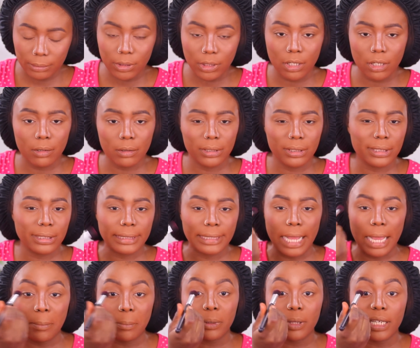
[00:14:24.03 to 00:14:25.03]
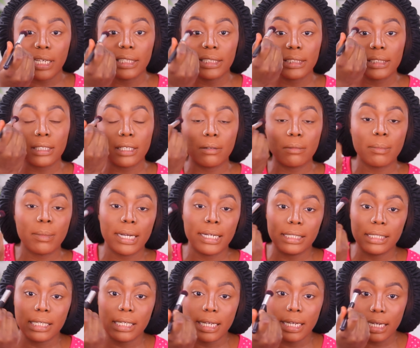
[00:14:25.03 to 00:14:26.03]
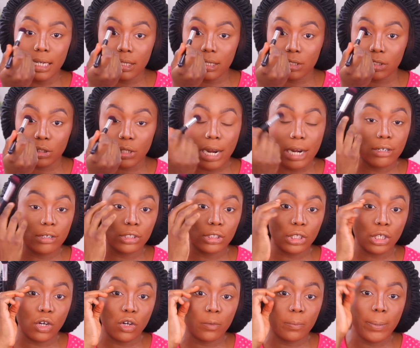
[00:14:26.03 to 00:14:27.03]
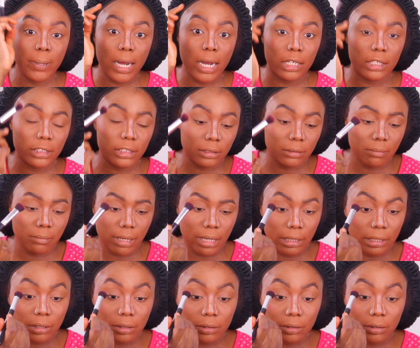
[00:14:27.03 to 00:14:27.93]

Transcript: So I'm gonna stamp this on my lid, try not to go past my